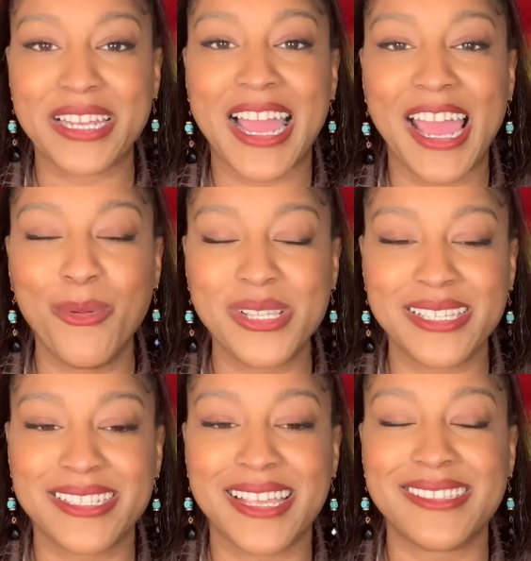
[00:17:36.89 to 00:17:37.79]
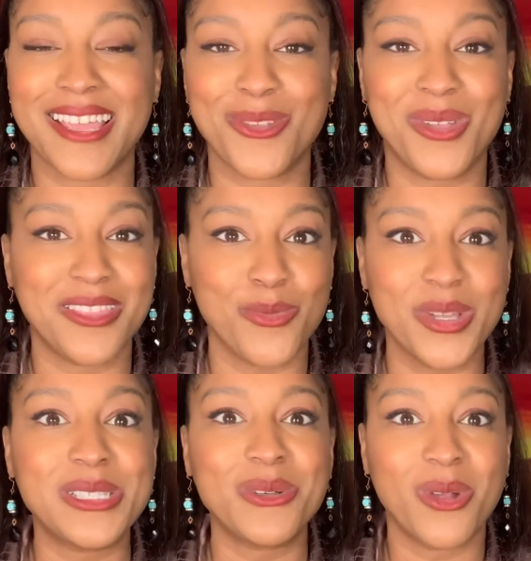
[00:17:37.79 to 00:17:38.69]
I would suggest that you get the
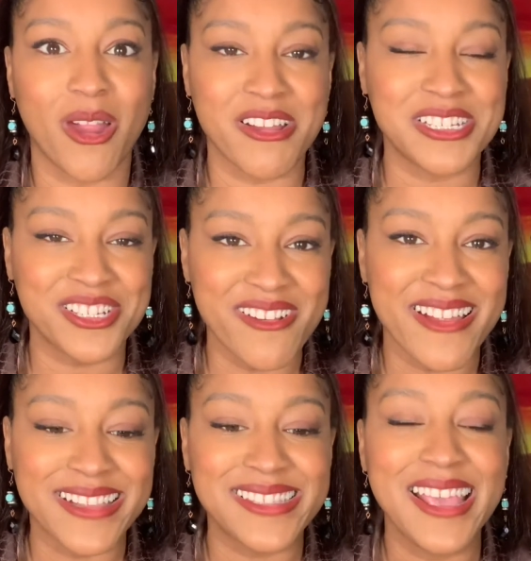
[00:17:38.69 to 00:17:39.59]
rental car insurance.